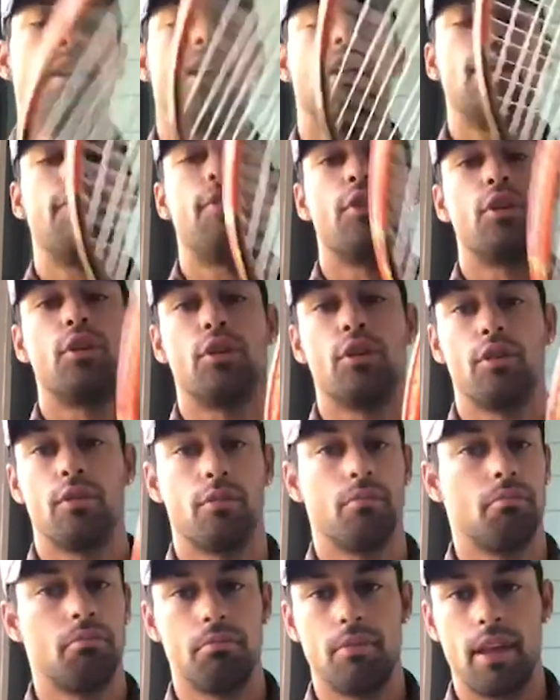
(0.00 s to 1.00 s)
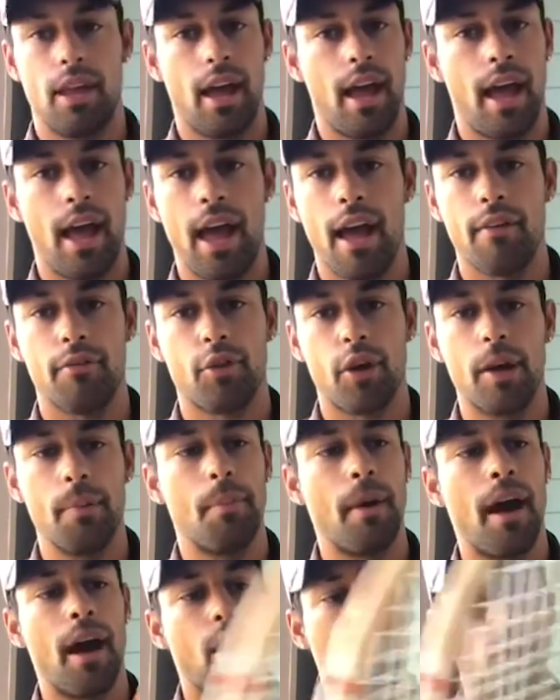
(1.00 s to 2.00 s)
If you have great
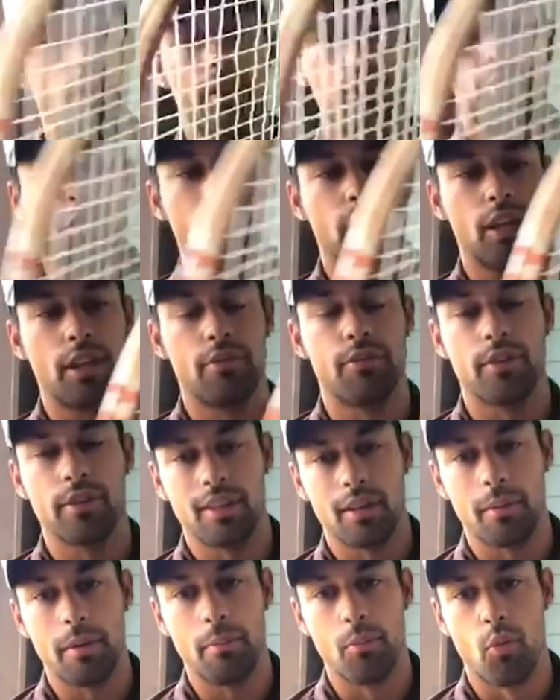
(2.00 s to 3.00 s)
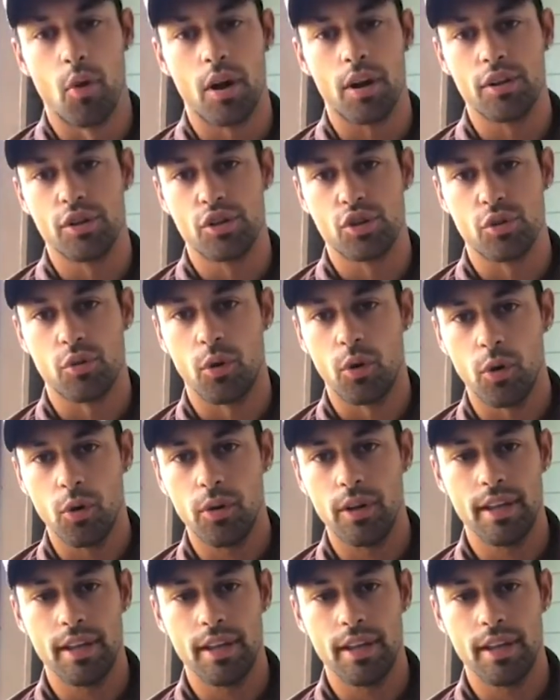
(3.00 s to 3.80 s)
power and you're looking for a little bit more control,